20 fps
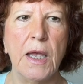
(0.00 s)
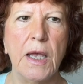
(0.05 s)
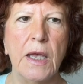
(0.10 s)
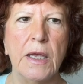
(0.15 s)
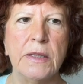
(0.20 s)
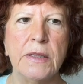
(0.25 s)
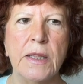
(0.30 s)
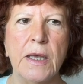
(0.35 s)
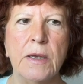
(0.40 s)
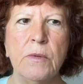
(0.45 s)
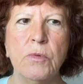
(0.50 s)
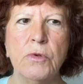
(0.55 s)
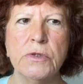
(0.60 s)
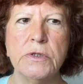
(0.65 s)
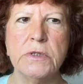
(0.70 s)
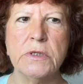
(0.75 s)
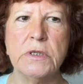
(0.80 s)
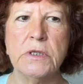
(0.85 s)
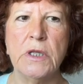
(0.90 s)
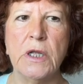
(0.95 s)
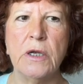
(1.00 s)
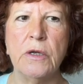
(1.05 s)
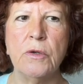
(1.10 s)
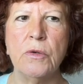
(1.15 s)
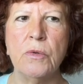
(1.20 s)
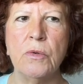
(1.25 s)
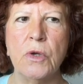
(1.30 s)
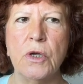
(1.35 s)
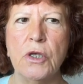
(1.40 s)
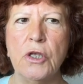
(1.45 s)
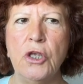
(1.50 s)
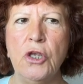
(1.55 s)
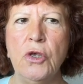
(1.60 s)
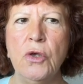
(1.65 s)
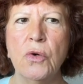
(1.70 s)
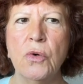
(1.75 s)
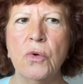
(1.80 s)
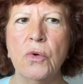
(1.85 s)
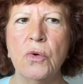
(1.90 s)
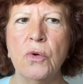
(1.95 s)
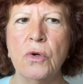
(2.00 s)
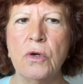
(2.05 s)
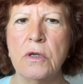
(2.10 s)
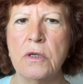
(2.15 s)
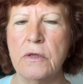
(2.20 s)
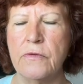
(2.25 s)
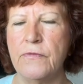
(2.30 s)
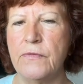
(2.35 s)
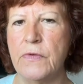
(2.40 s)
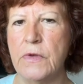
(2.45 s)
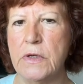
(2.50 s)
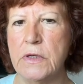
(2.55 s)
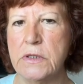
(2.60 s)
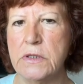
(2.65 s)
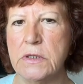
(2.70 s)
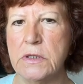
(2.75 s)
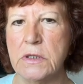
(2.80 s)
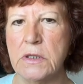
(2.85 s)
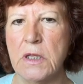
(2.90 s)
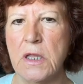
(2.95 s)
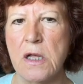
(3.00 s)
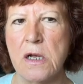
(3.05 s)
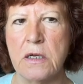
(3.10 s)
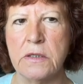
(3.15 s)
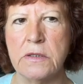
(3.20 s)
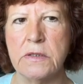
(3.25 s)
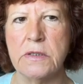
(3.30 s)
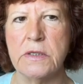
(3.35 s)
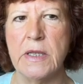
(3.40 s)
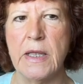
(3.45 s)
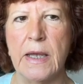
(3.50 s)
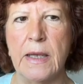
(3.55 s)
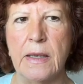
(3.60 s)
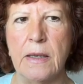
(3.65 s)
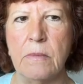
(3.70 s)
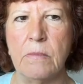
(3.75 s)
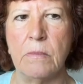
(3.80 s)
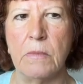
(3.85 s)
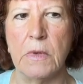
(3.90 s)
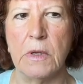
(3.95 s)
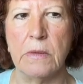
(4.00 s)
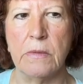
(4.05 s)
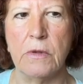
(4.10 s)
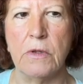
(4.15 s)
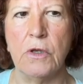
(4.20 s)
and they want to know your first and last name.